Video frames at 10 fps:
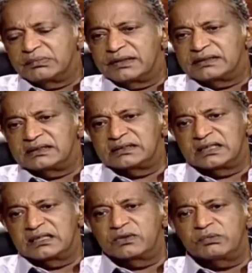
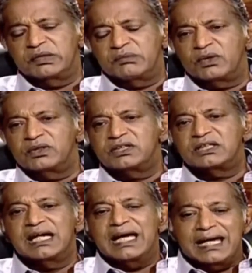presidency should be
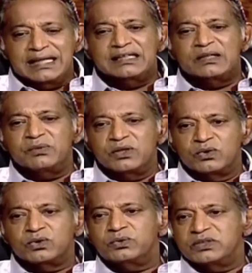abolished, and that we
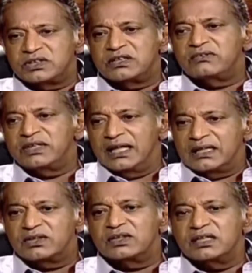go to a general
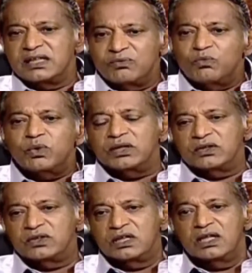election in
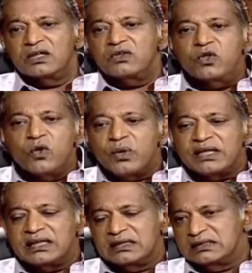which no
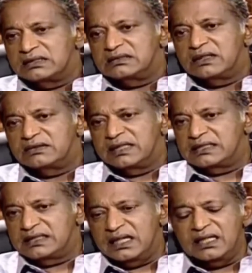one can turn around and
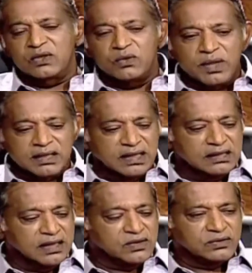say, no one
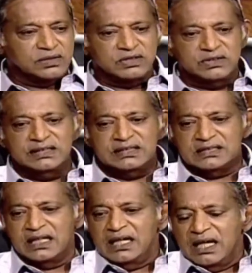can get on the
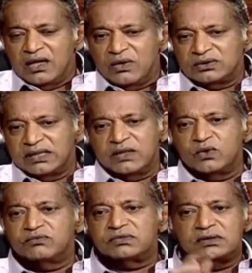streets or take
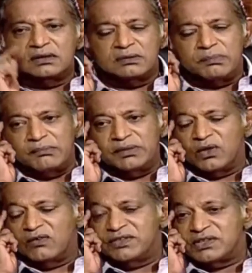over a public
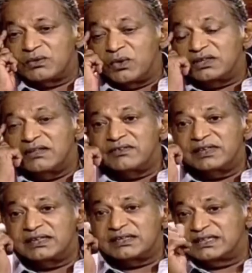office or whatever
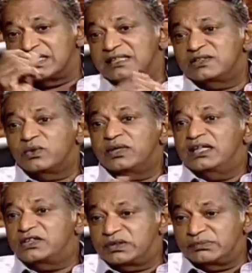it is and say that you're
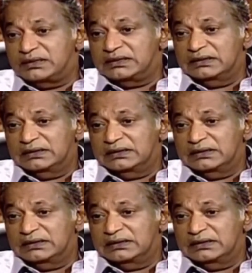illegitimate.